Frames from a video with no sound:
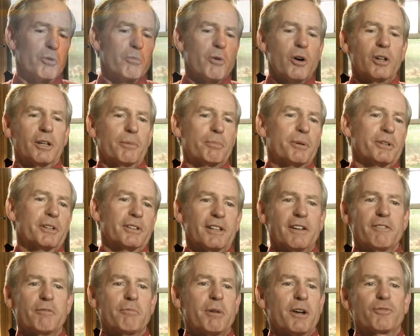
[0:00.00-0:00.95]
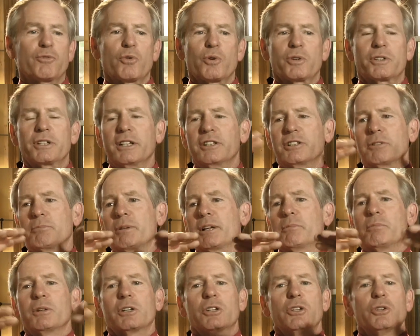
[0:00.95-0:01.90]
them all up into 11 by 14s and made
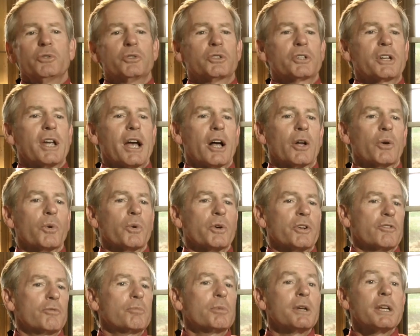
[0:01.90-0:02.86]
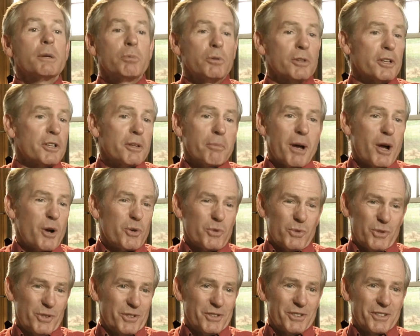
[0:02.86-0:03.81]
a big, huge gallery of people in the
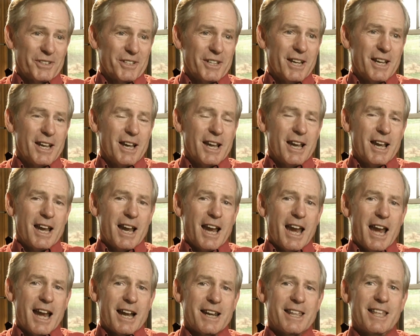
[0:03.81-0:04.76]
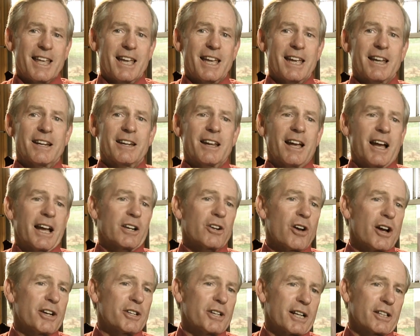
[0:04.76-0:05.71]
mountains. And then I
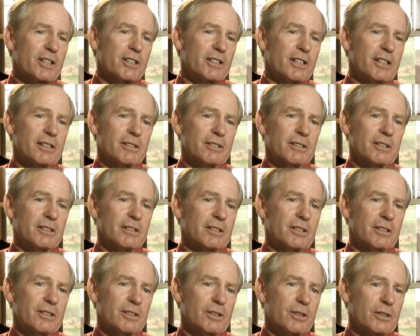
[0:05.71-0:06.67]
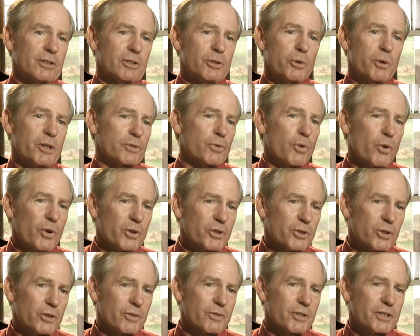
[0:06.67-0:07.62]
contacted the U.S.
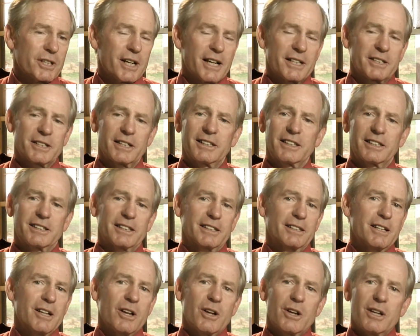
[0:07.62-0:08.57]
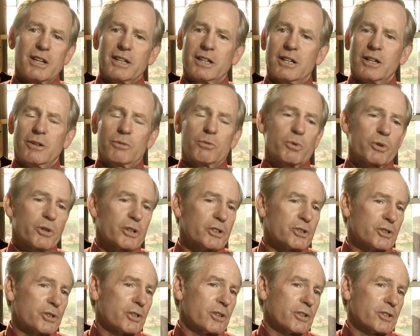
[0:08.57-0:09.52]
Forest Service and I said, listen, you know, we're a
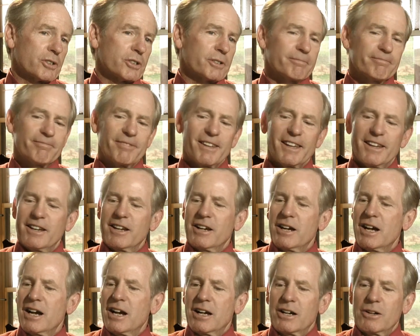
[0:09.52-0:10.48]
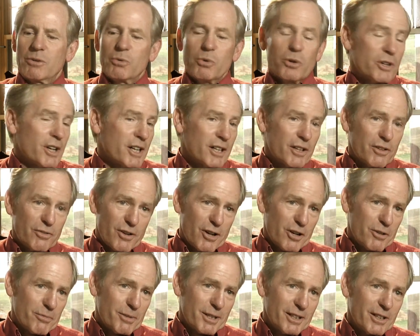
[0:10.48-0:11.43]
church. We're not
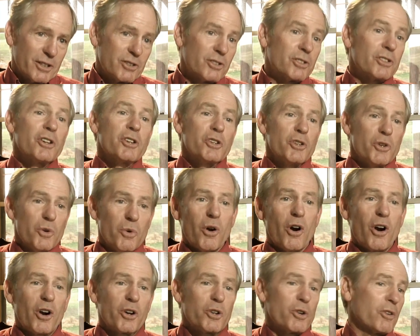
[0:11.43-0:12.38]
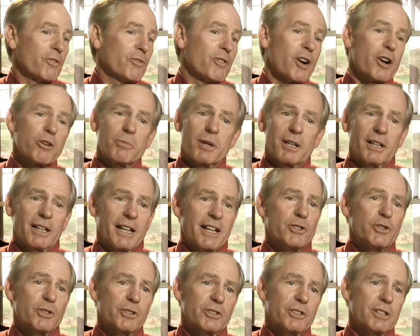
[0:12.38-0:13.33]
environmentalists. You are. You're an environmental
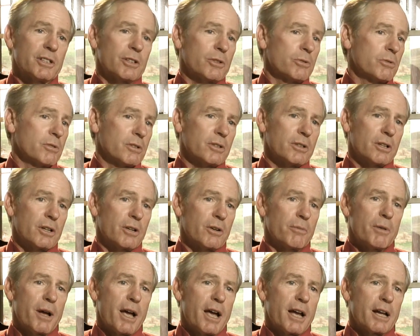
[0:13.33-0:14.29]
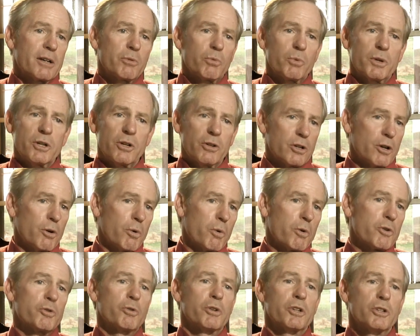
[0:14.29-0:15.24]
agency, you know, and we don't know what
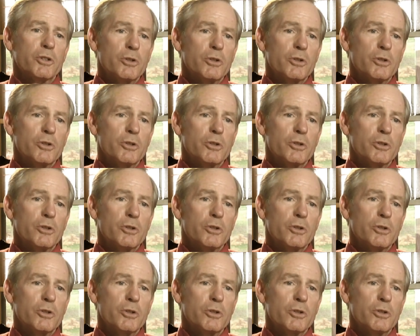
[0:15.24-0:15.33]
we're doing.